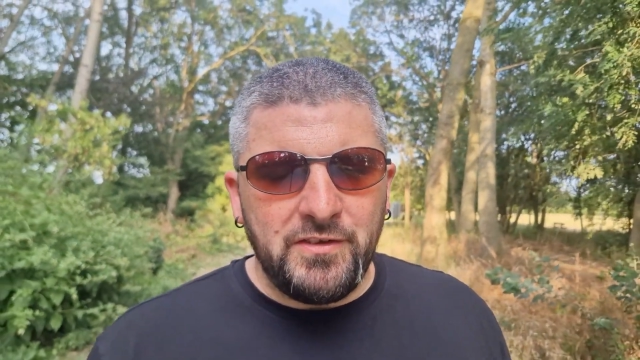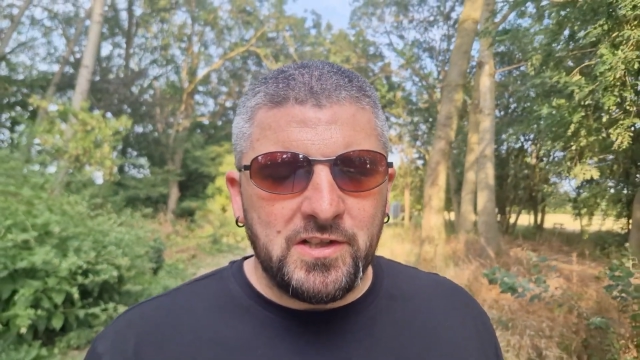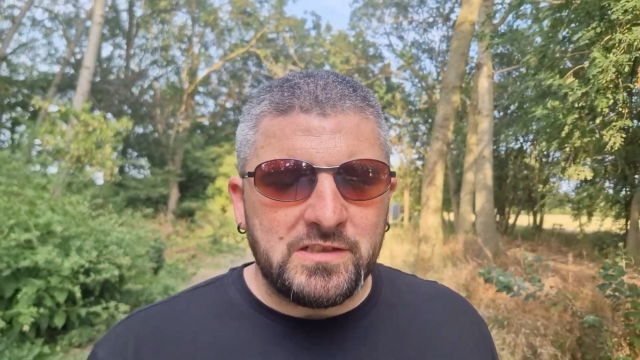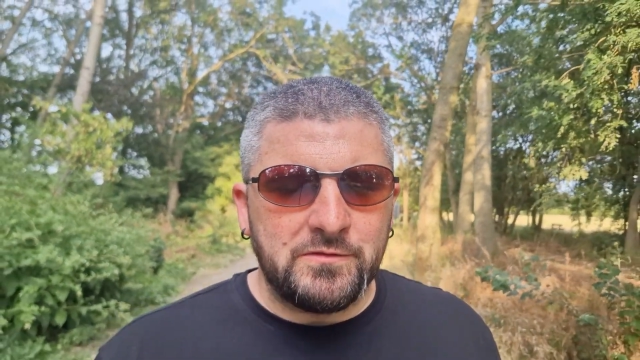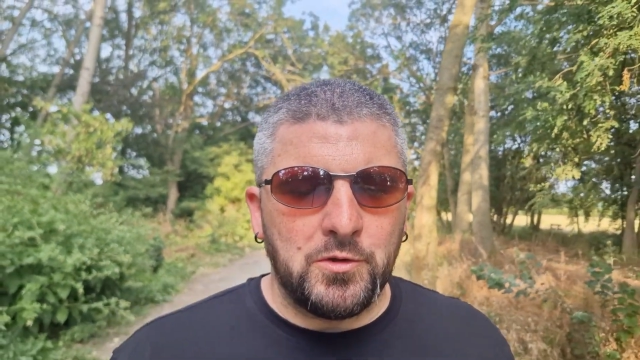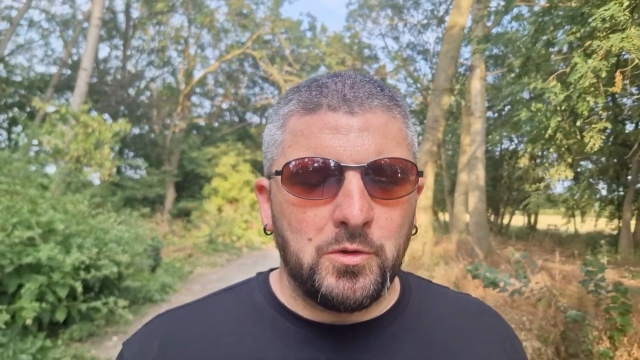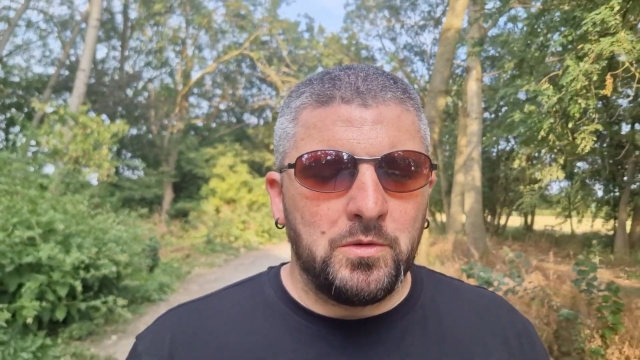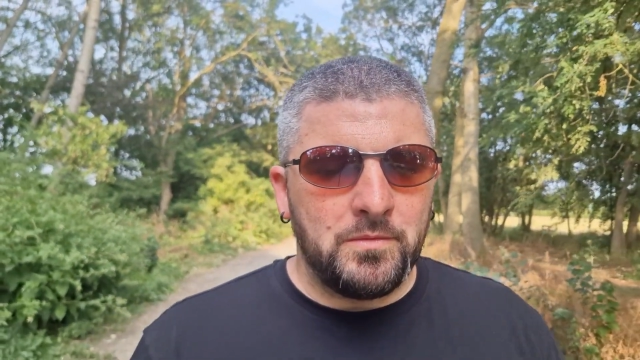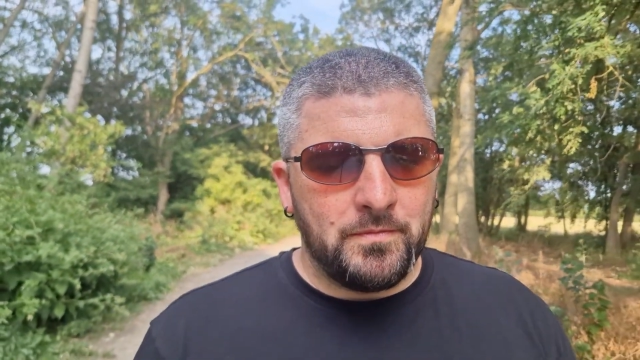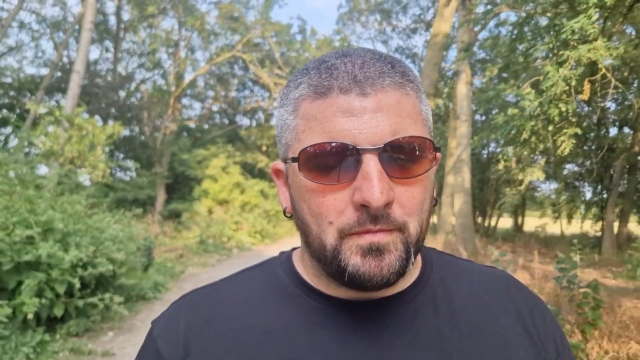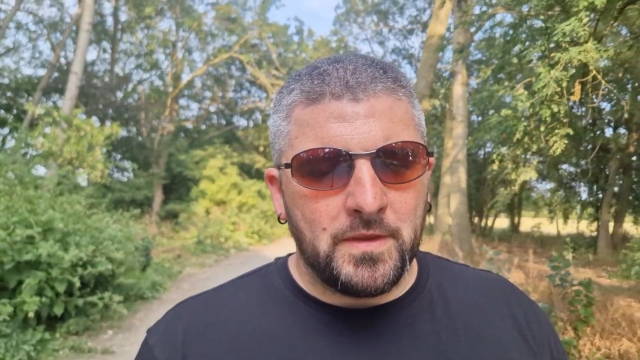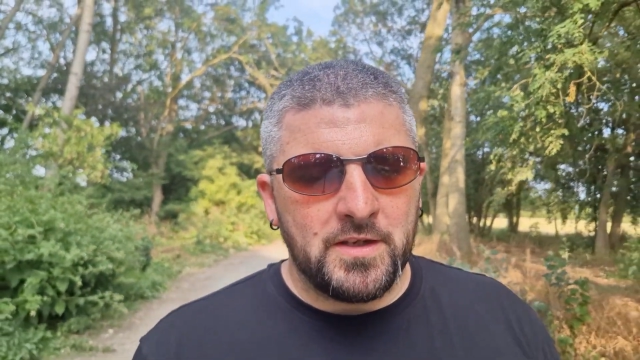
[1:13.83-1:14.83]
First of all,
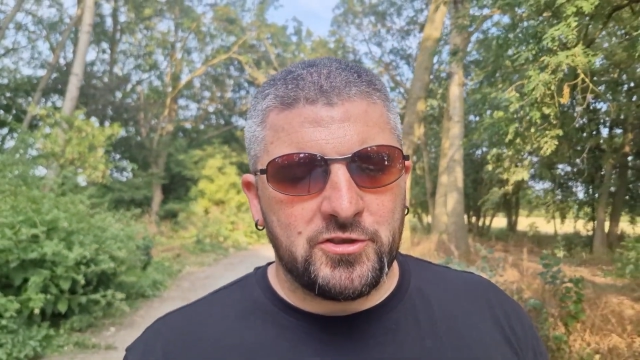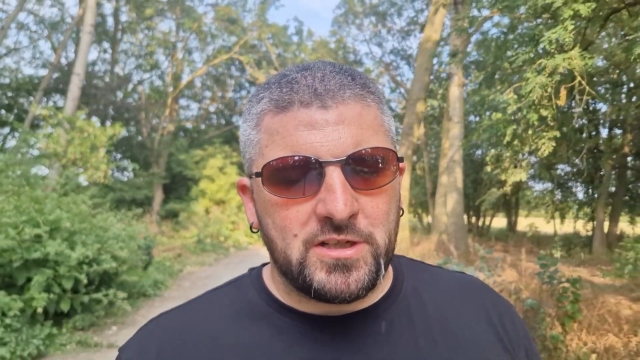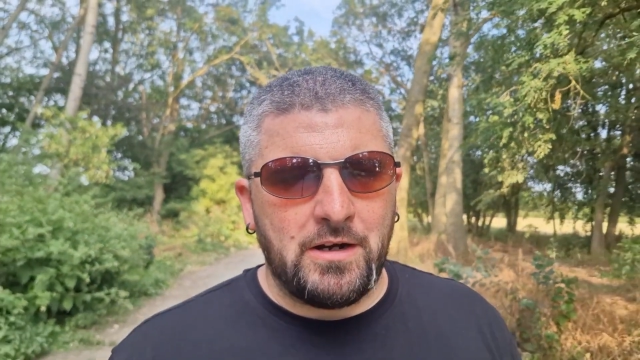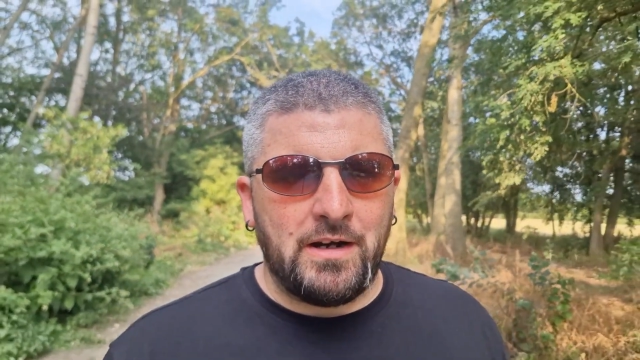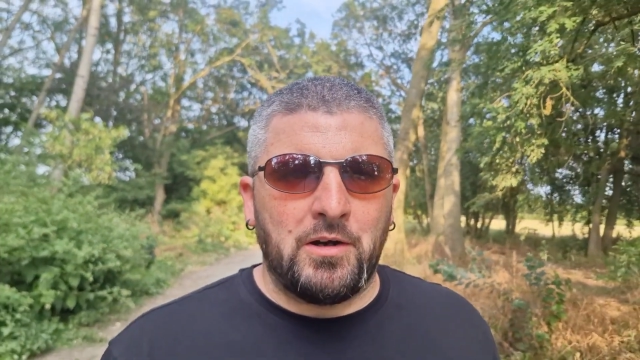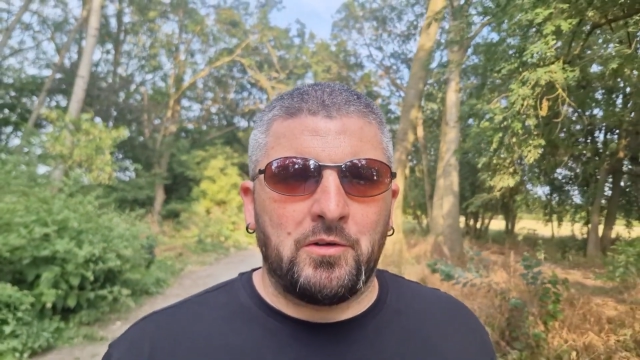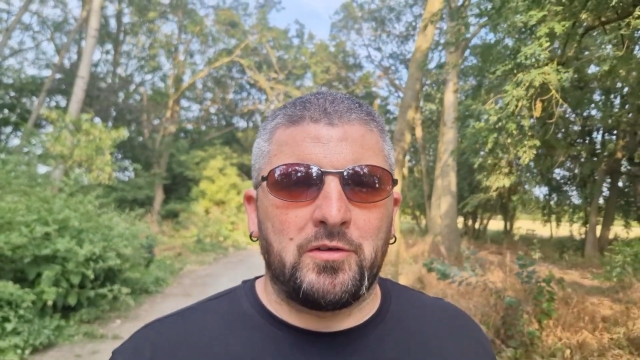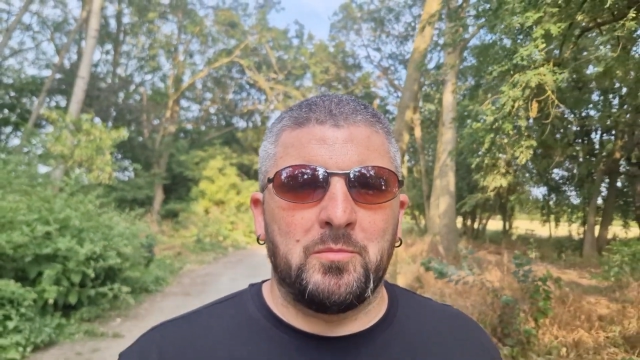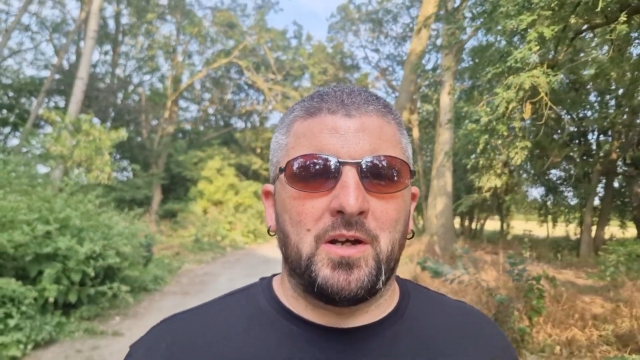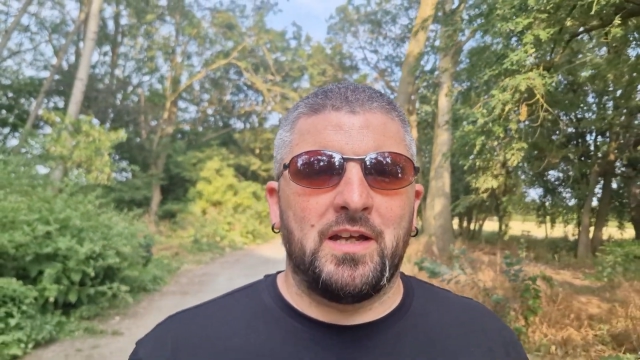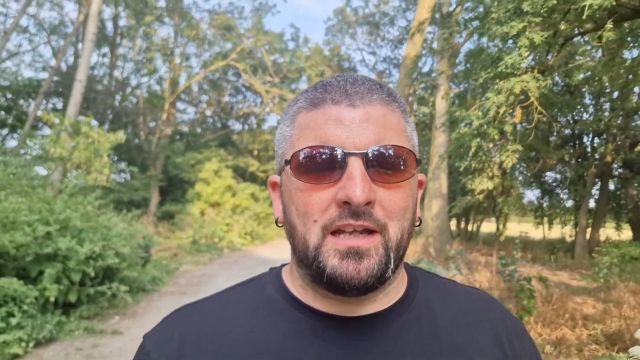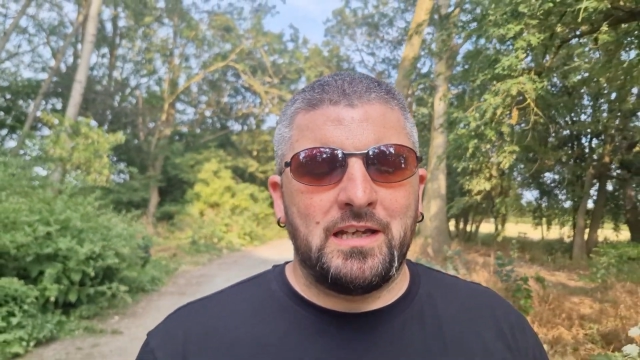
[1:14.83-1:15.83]
shout out
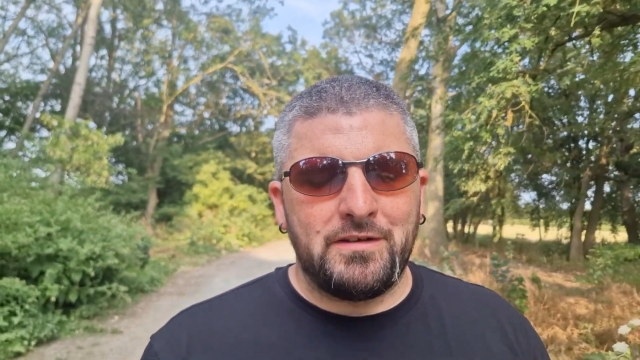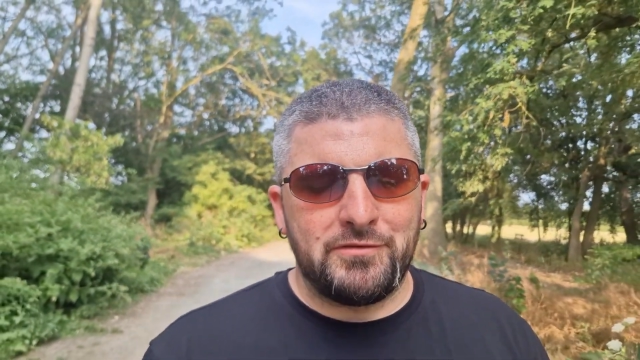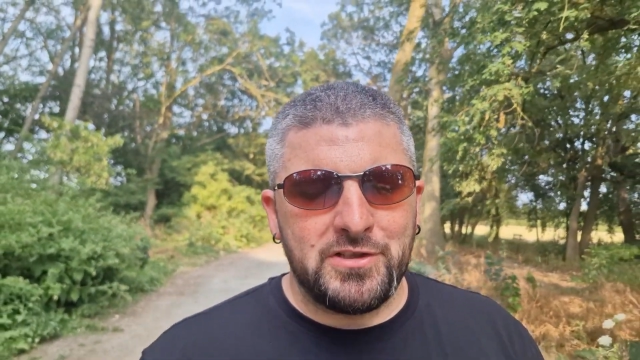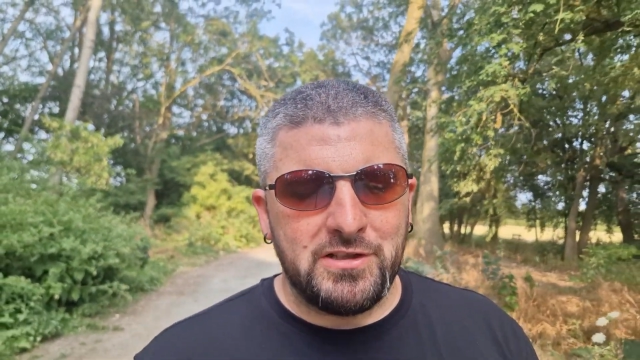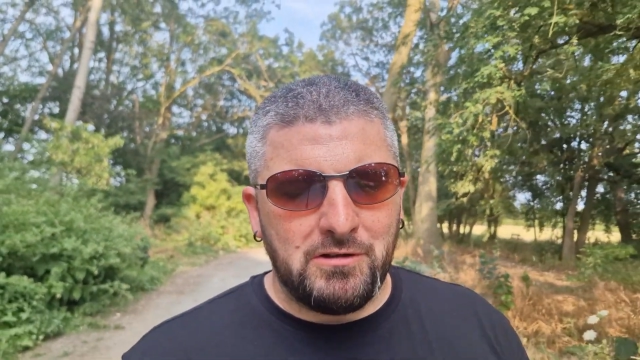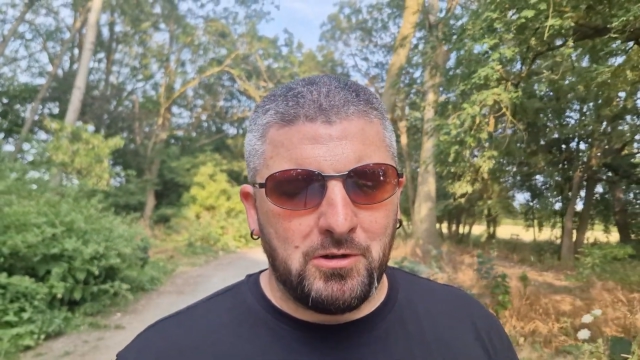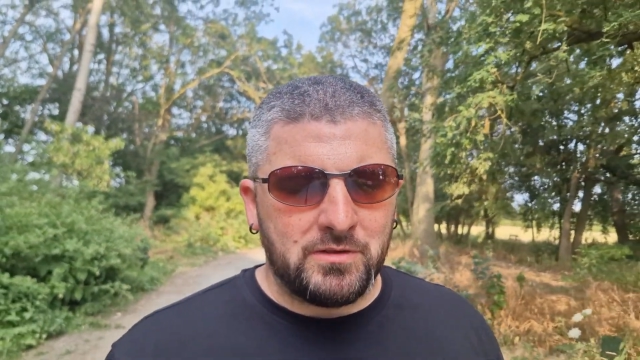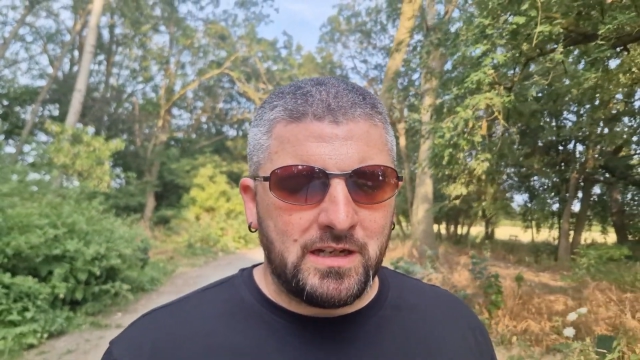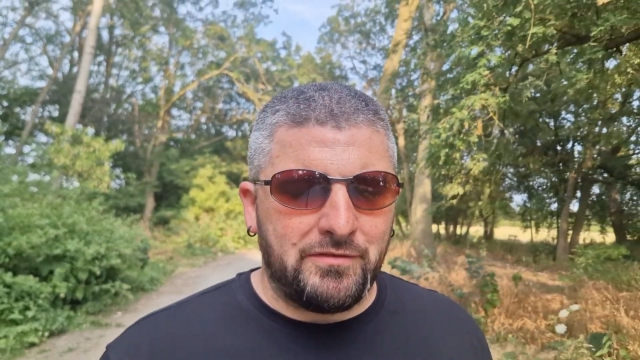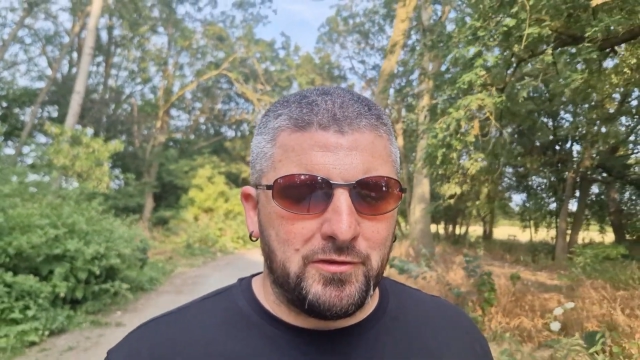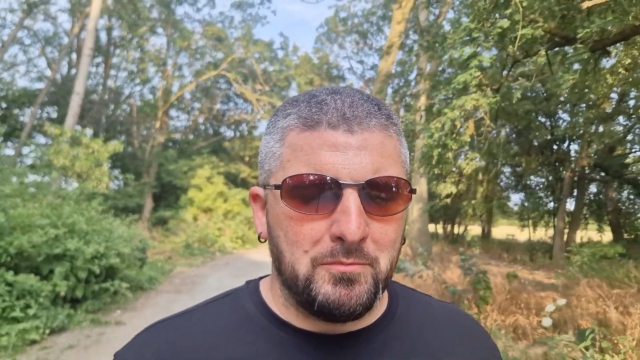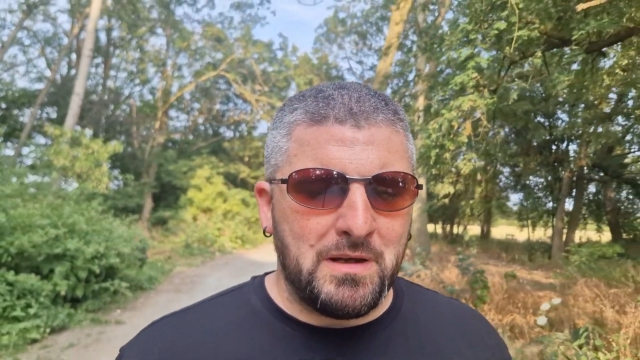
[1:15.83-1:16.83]
to my 11-year-old
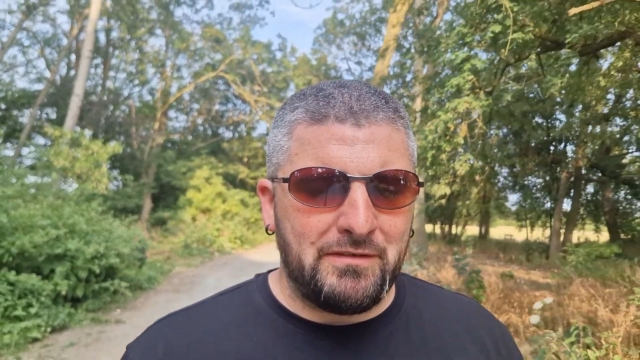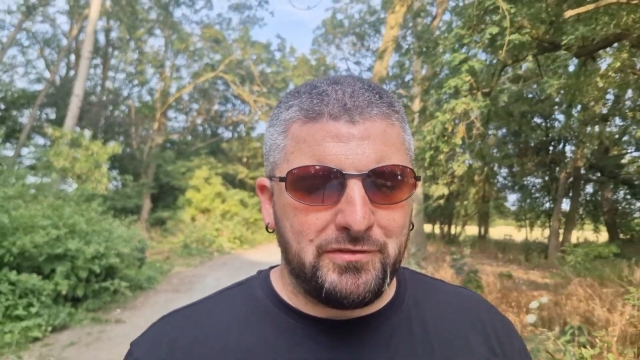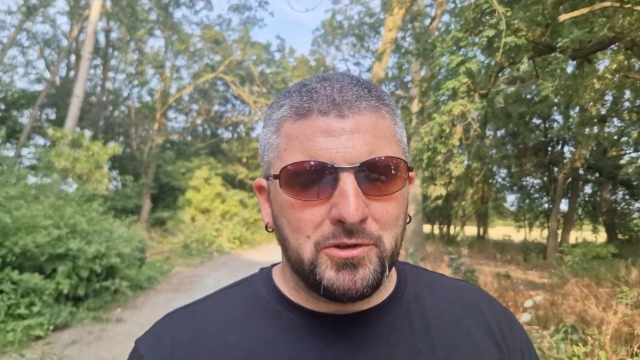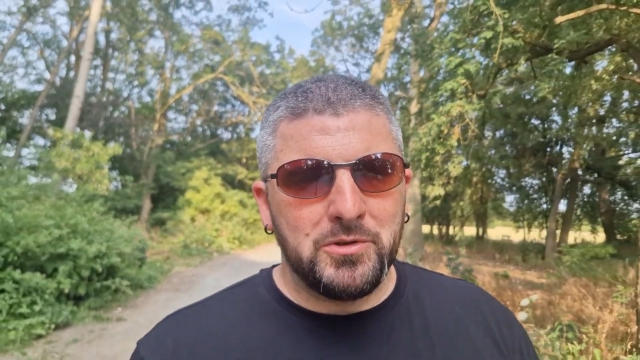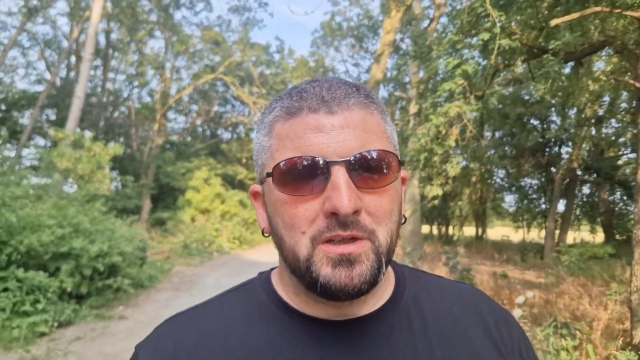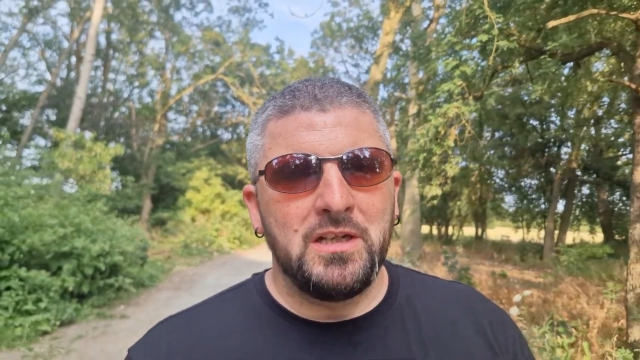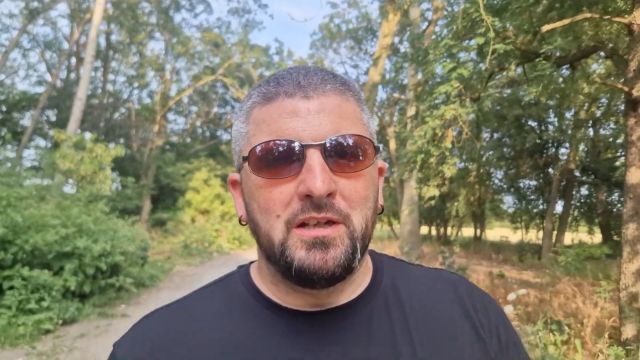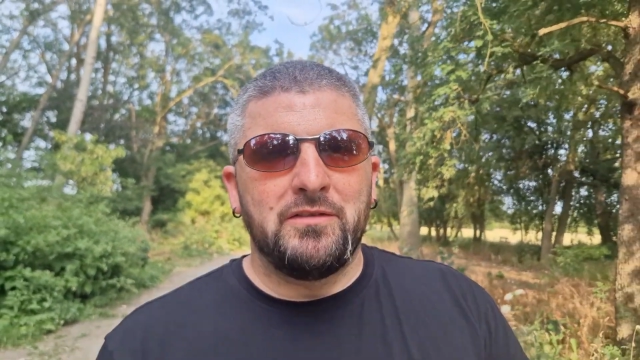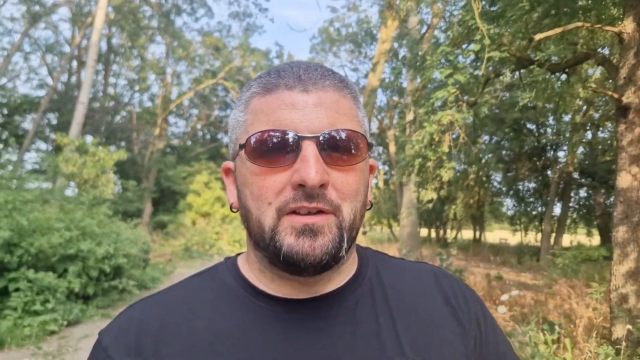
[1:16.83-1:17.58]
nephew Matthew